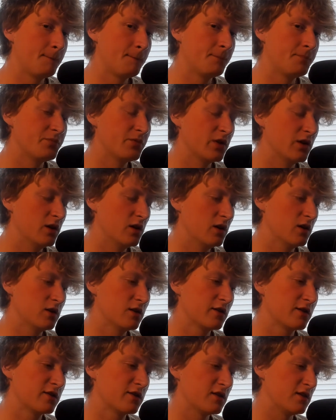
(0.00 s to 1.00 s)
the
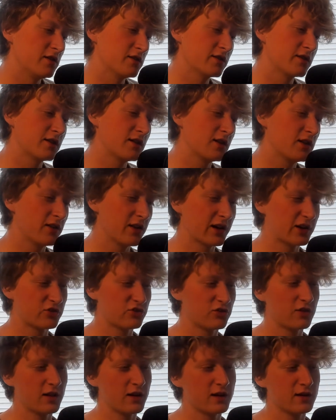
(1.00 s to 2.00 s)
salts and
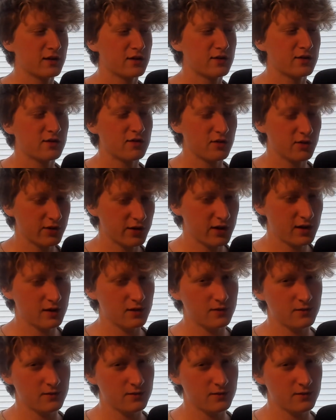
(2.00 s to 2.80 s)
electrolytes. So yeah,